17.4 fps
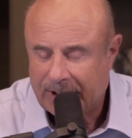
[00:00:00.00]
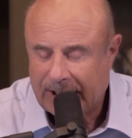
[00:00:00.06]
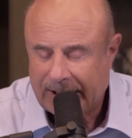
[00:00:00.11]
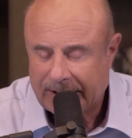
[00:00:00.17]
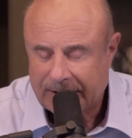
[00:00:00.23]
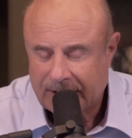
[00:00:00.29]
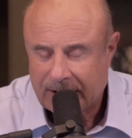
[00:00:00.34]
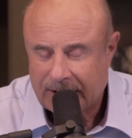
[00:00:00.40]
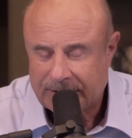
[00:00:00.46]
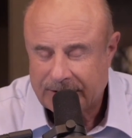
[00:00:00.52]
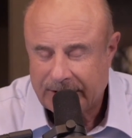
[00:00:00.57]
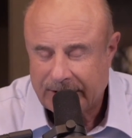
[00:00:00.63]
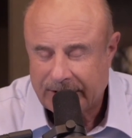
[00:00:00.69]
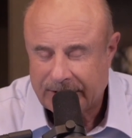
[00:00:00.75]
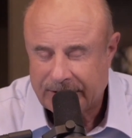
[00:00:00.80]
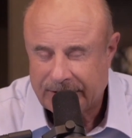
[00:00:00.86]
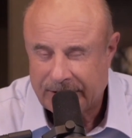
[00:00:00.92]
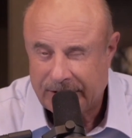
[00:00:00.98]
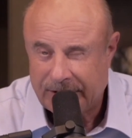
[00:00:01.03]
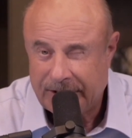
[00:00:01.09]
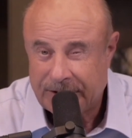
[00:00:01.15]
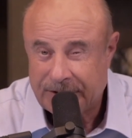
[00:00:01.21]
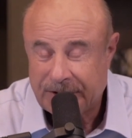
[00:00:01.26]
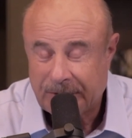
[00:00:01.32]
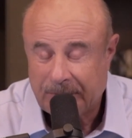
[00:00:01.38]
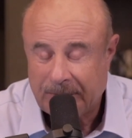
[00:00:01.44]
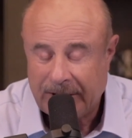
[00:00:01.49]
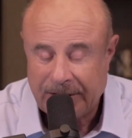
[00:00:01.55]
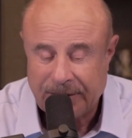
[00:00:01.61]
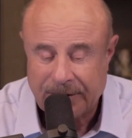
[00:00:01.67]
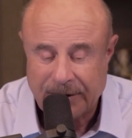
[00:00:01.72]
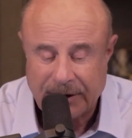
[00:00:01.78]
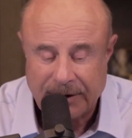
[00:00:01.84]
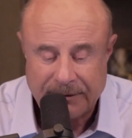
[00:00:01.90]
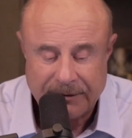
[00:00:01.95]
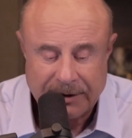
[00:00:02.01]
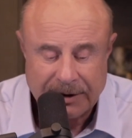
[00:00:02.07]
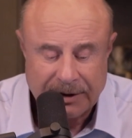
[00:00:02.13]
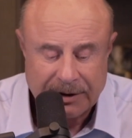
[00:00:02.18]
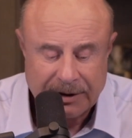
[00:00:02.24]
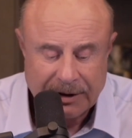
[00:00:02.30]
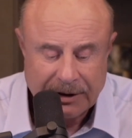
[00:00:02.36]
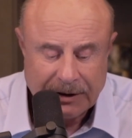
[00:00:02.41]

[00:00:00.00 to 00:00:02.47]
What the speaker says: Diagnostic and Statistic Manual of the